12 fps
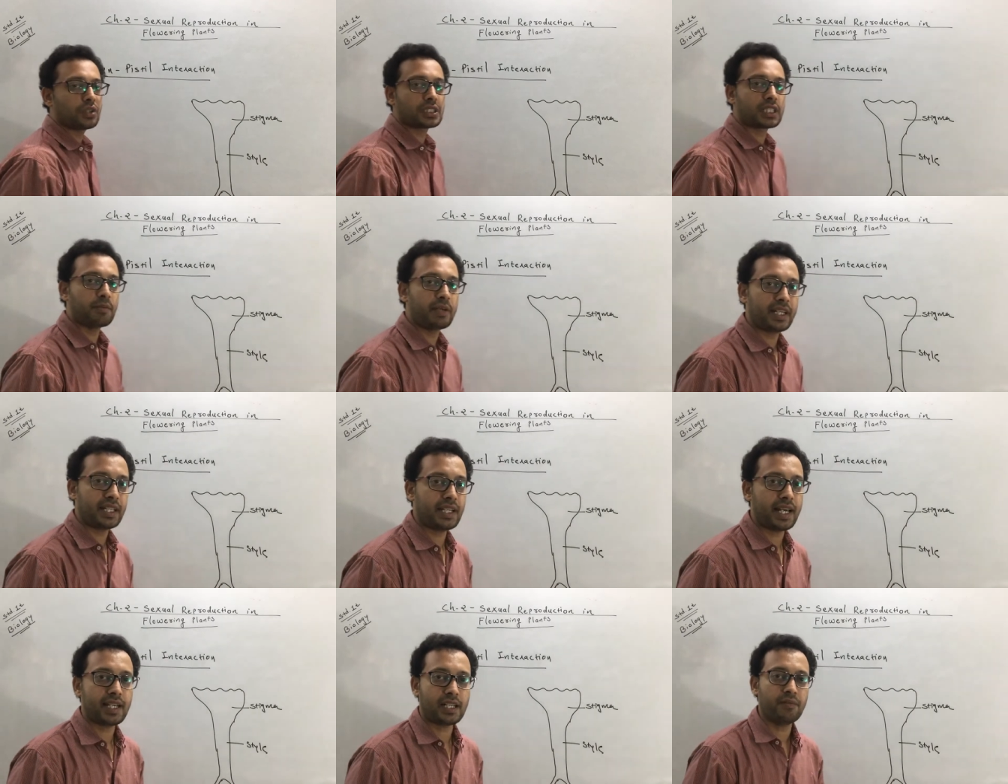draw a schematic
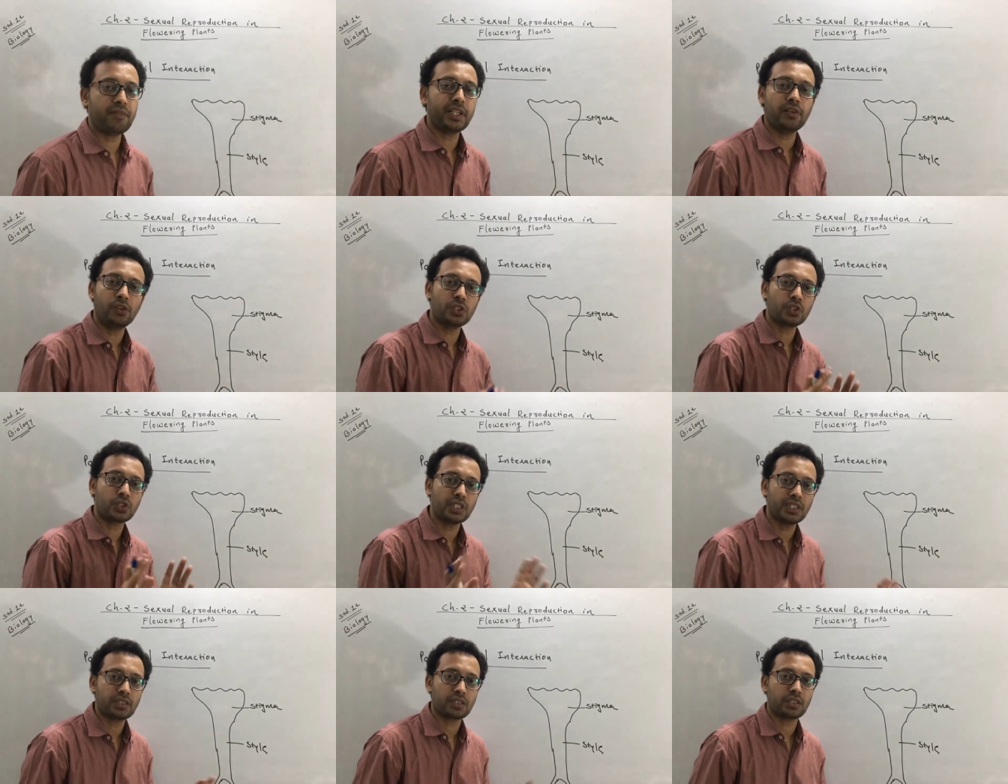diagram. We have also
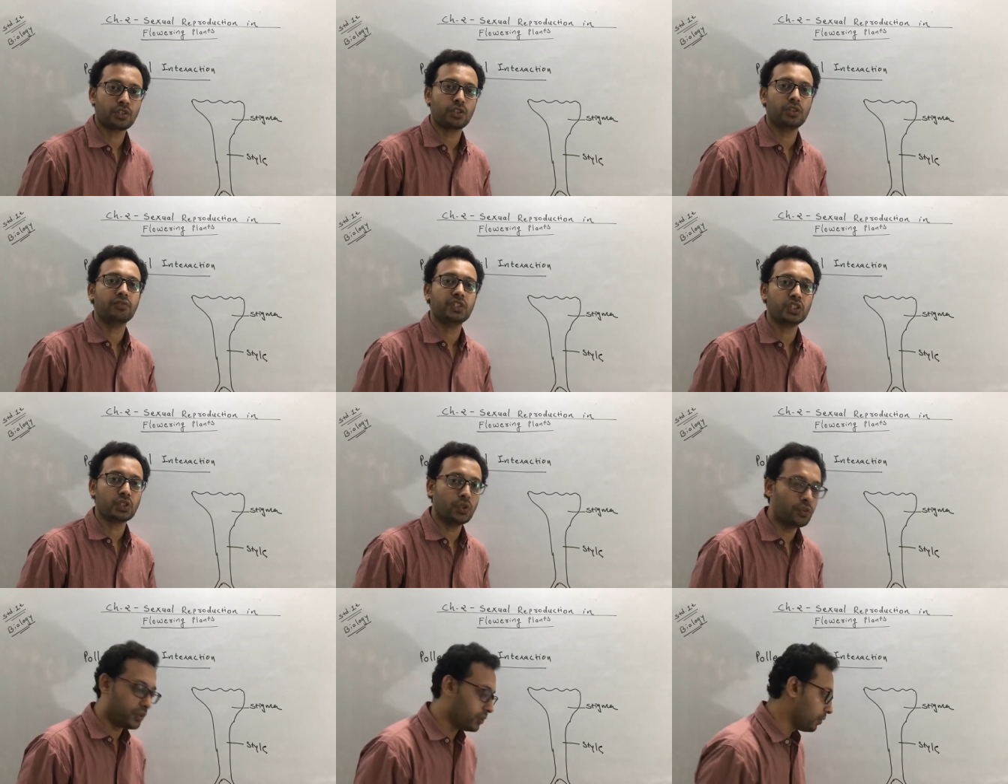seen the structure of this
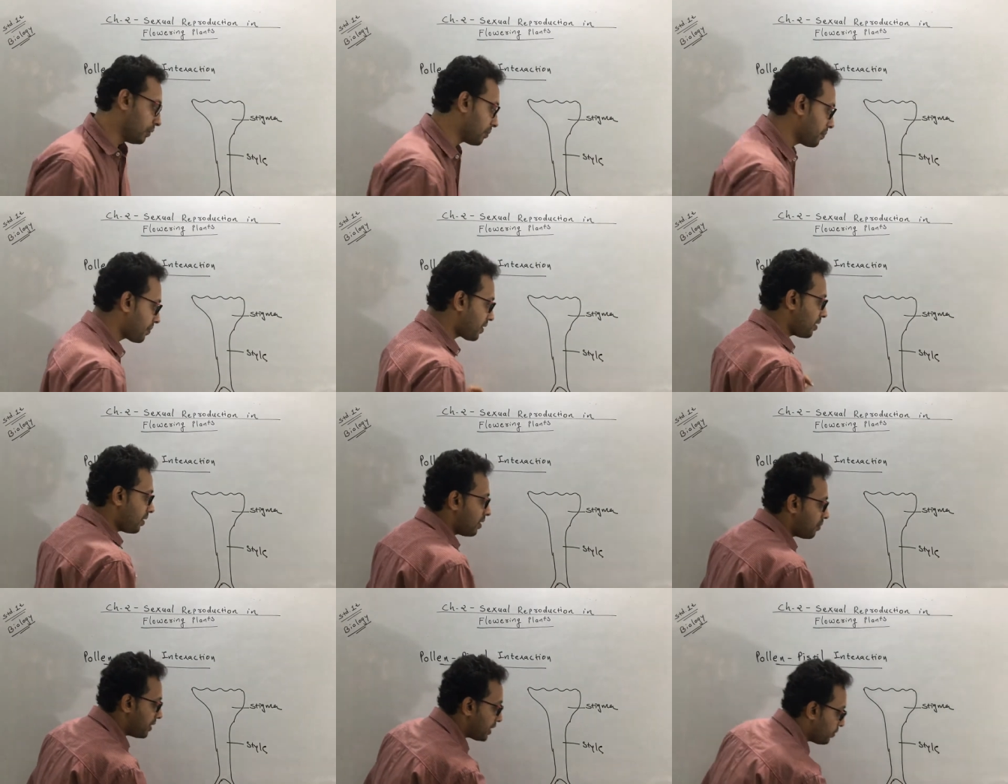ovule.
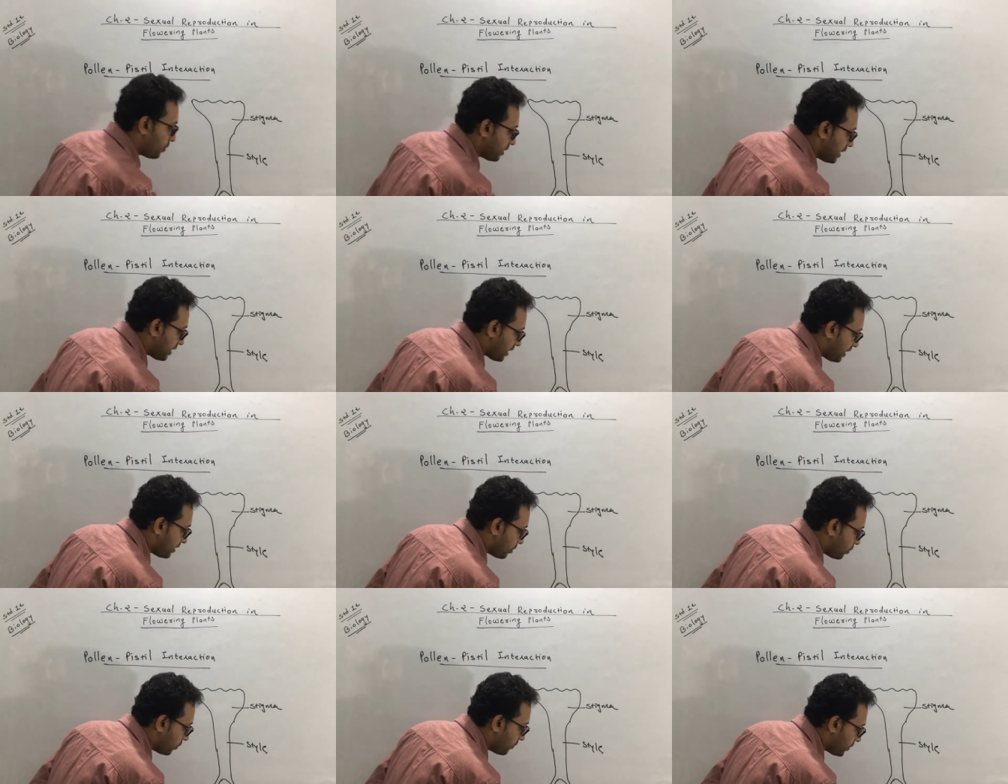But you know that in
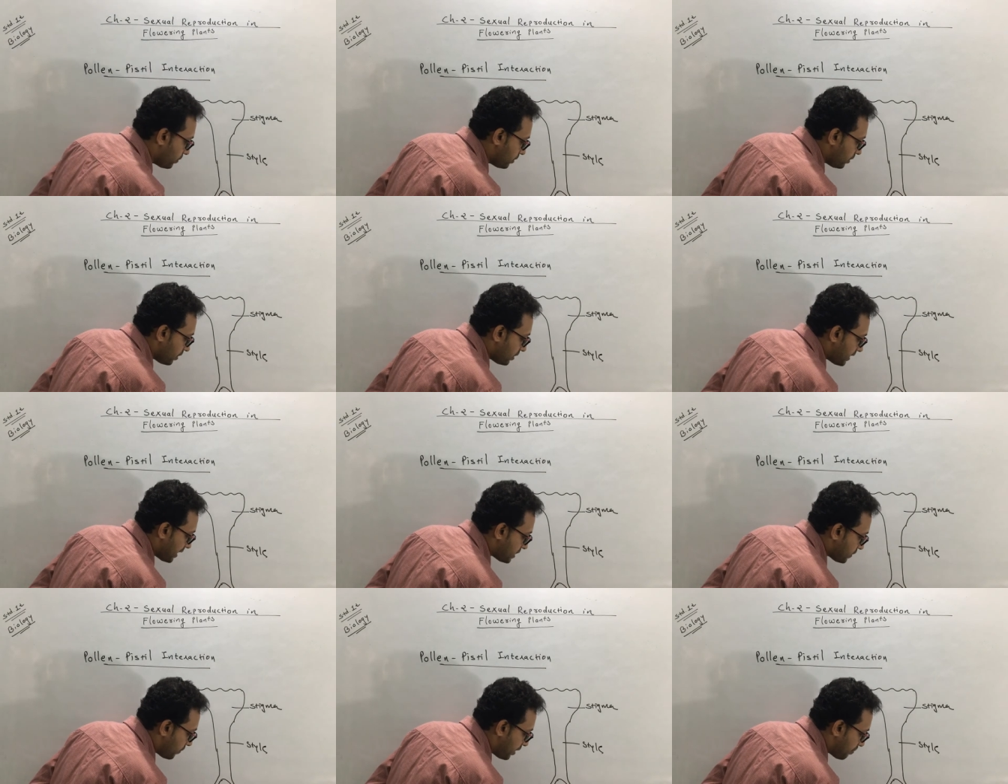the ovule there
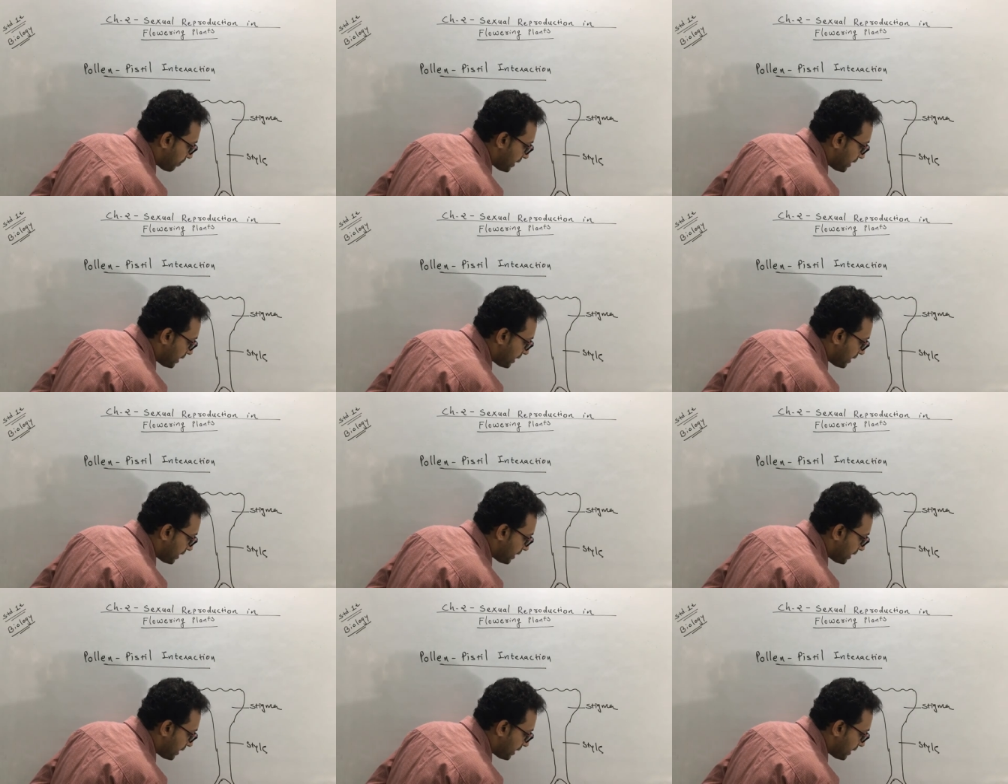is a one